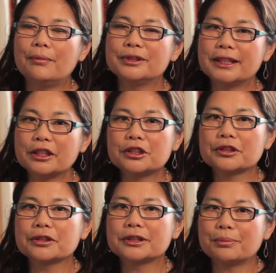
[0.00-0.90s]

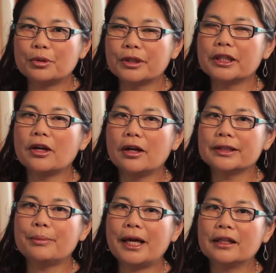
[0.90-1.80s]
signatures to put it on
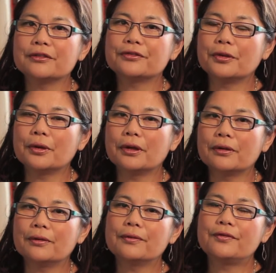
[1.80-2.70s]
the ballot
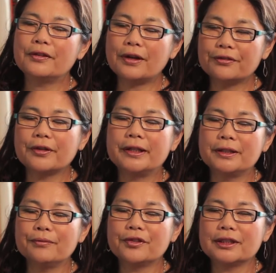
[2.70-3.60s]
for a
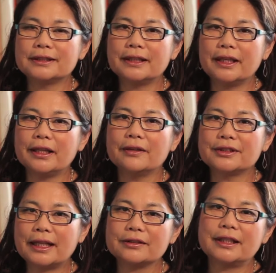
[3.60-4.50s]
referendum for the city of
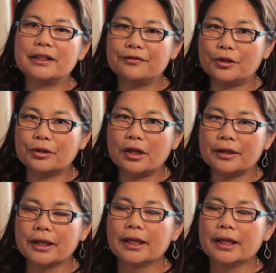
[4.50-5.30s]
San Jose to vote on.